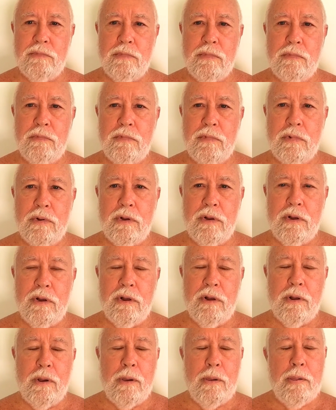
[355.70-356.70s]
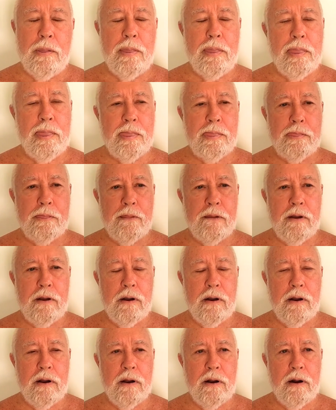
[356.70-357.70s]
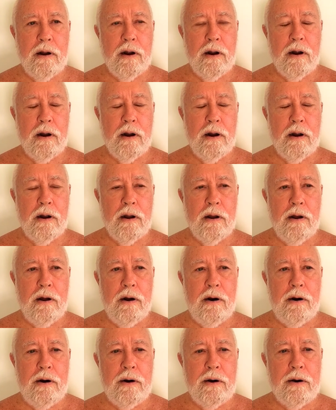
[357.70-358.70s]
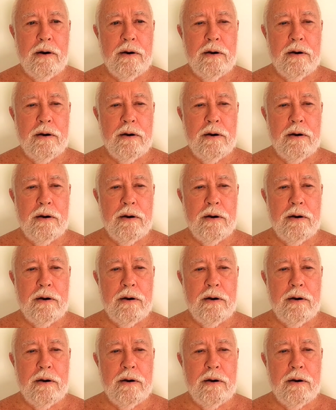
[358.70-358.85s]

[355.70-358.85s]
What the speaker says: (no one is talking)